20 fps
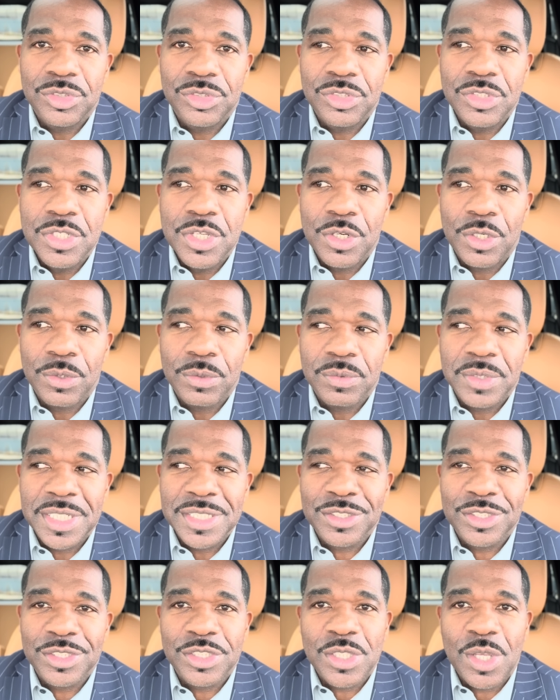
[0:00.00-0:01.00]
you know,
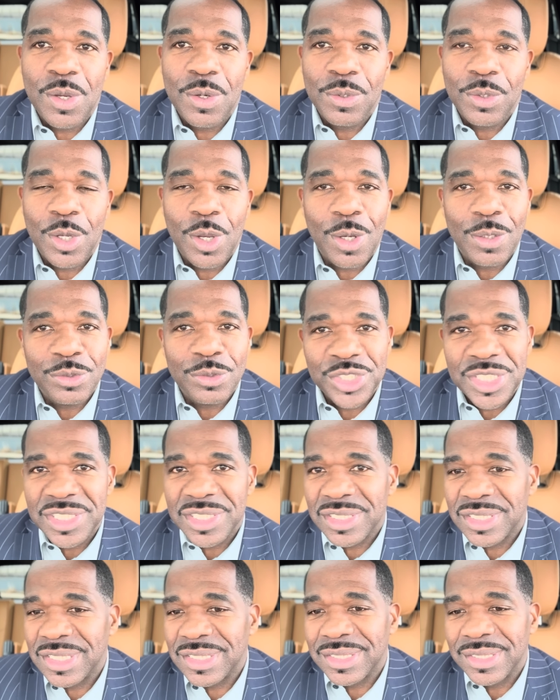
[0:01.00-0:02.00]
there's a song called
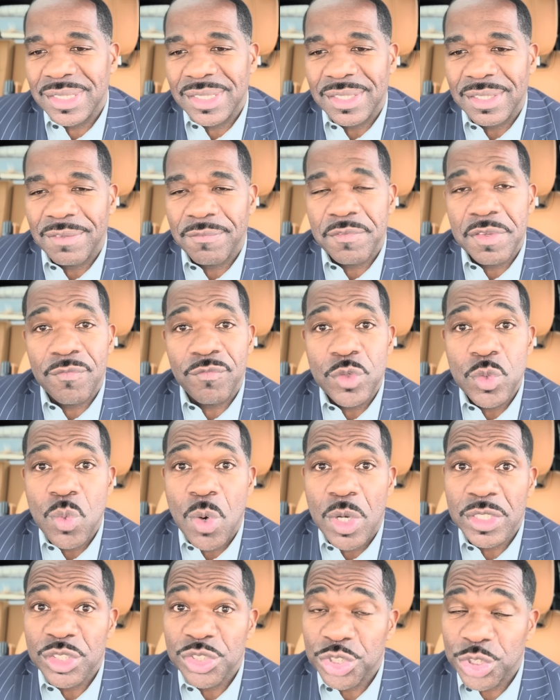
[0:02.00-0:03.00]
Jesus is Love. If you
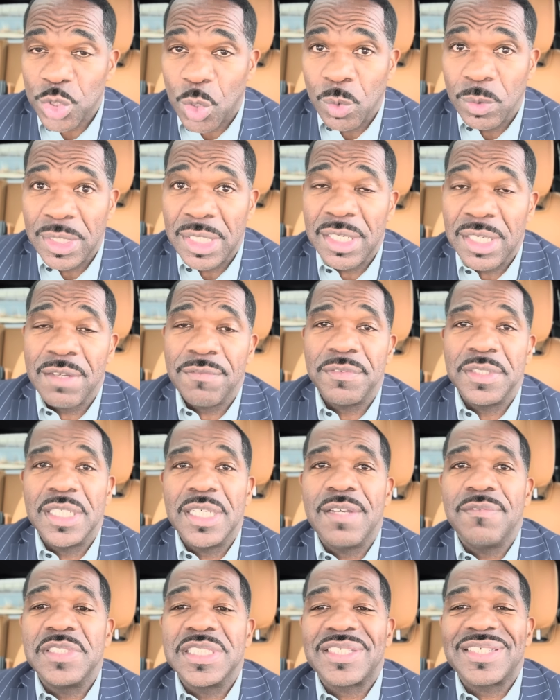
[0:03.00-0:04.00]
want to show love,
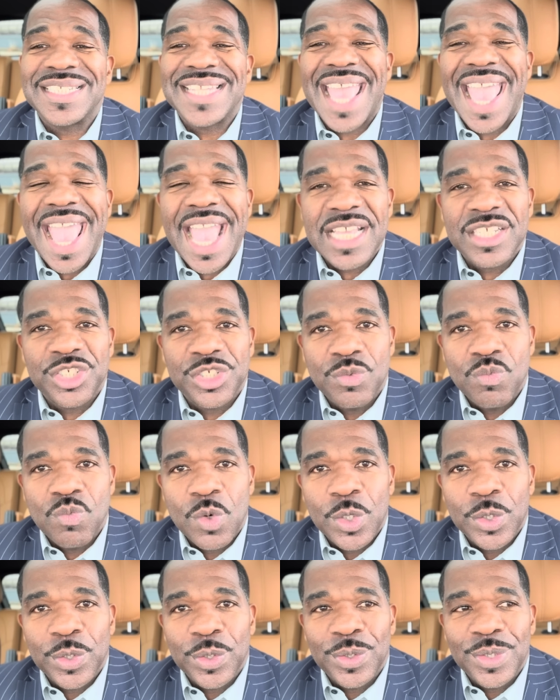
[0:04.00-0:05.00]
love is an action
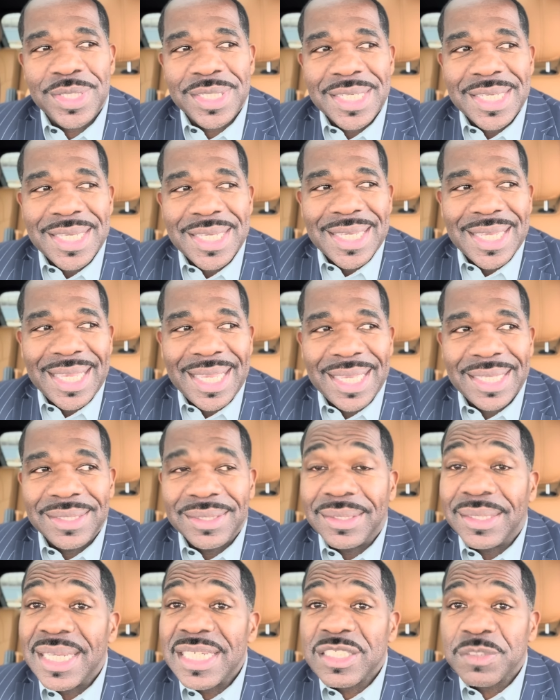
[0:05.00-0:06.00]
word,
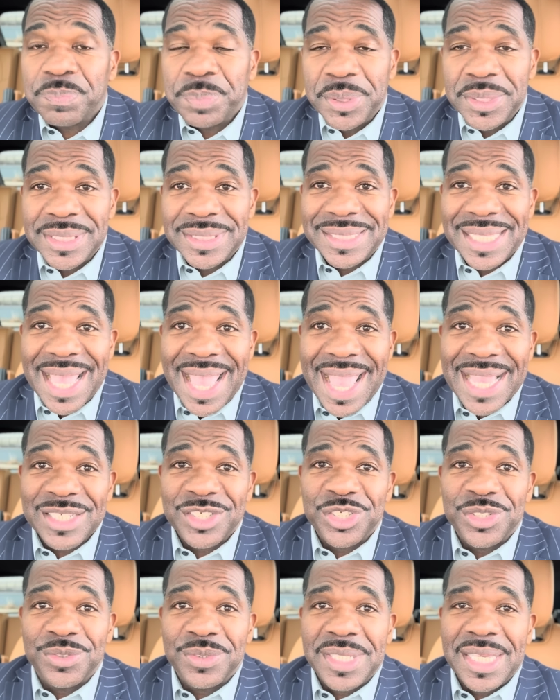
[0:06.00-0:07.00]
and let's put it to
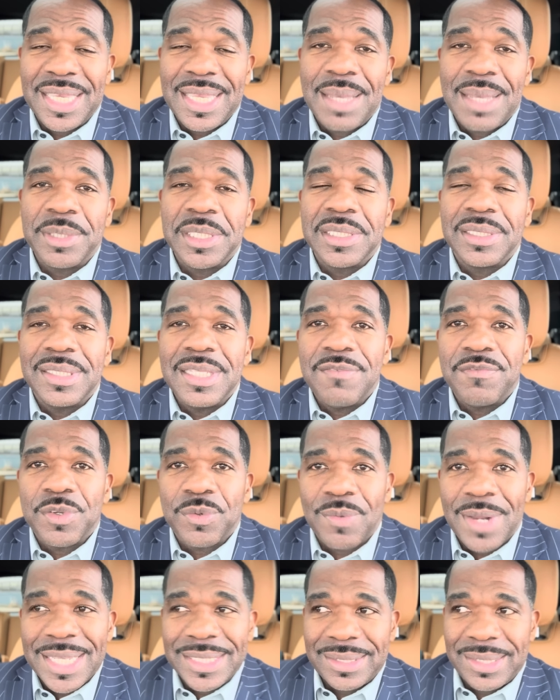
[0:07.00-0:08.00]
action, okay? I'm going to leave it
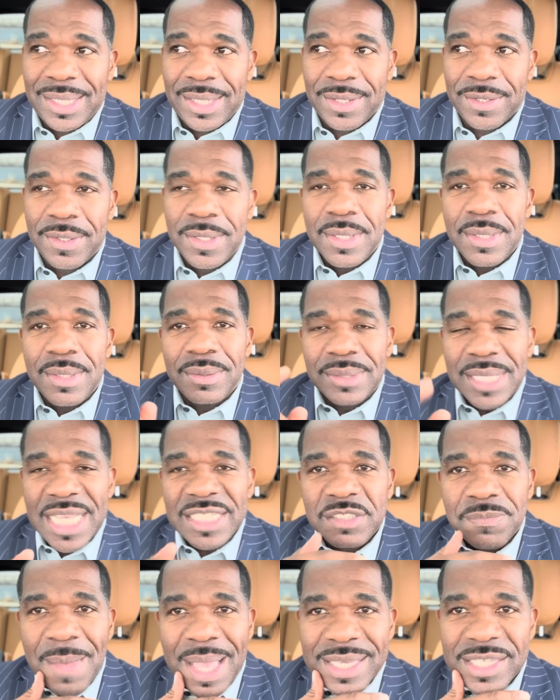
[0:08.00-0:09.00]
right there.
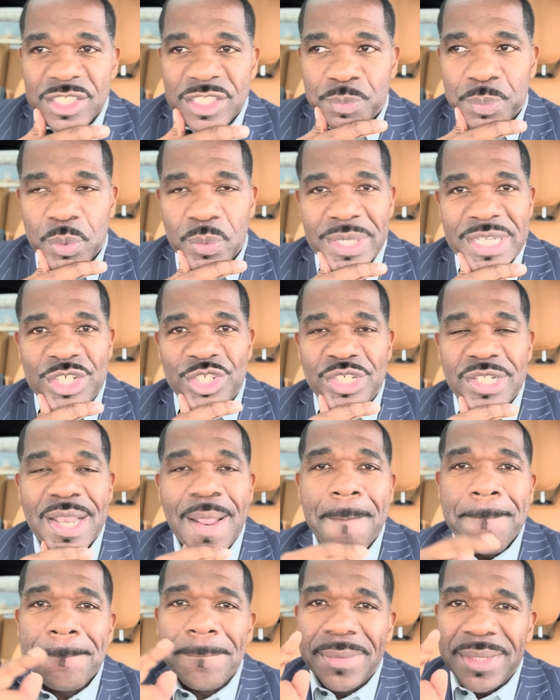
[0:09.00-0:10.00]
That's my inspiration.
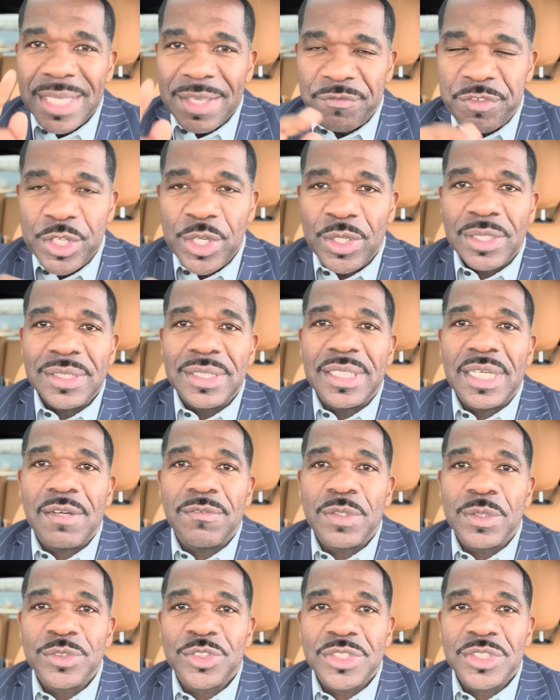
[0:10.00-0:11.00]
If you're going to
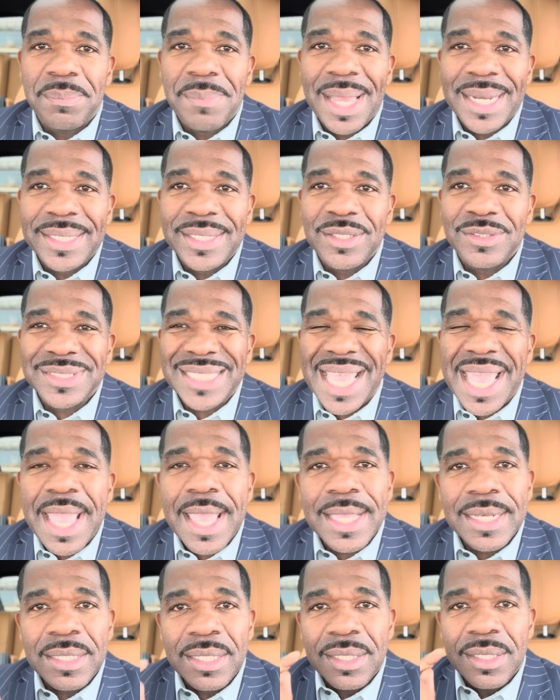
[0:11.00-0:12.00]
love on somebody else
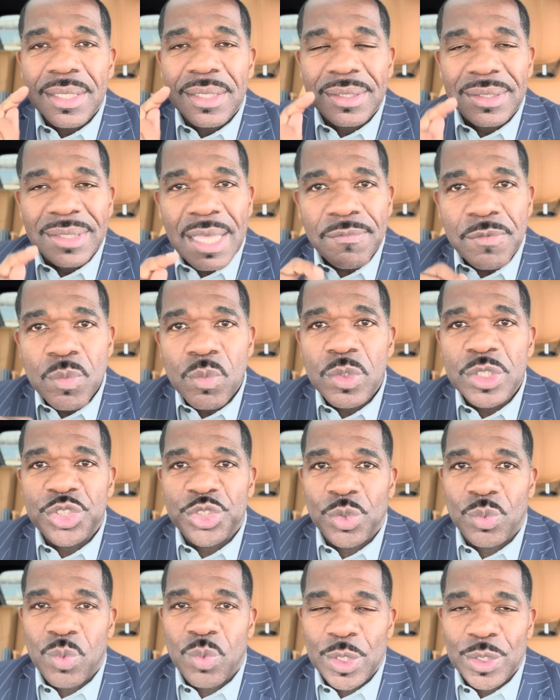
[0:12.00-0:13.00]
and love them
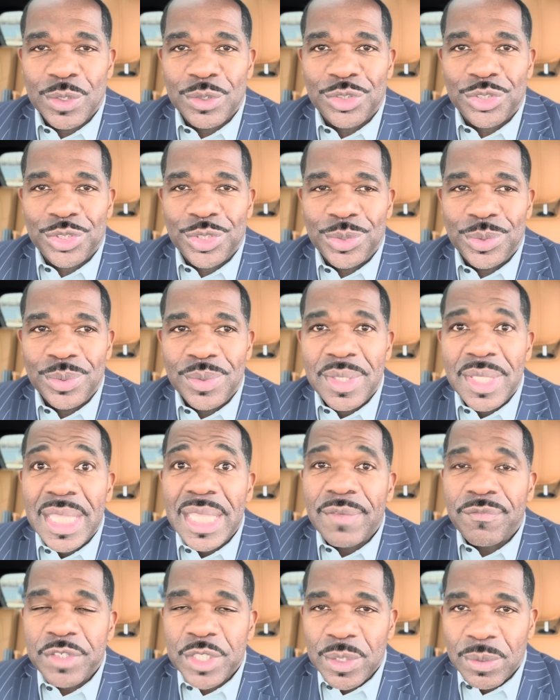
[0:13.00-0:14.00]
with your words too.
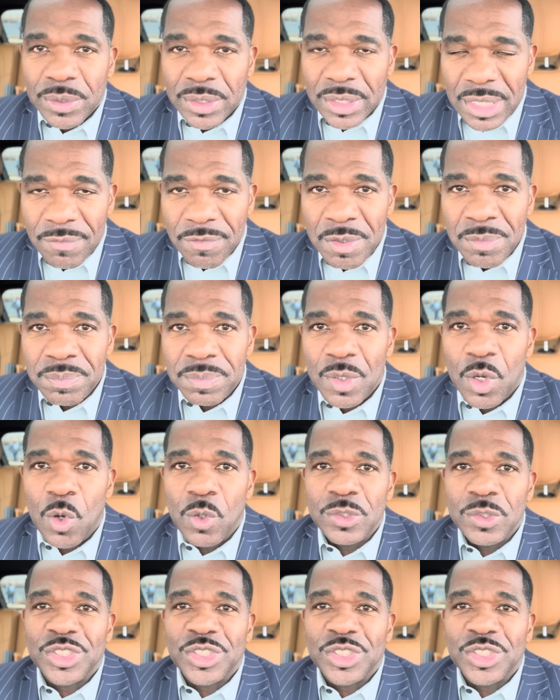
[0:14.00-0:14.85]
If you're going to love them on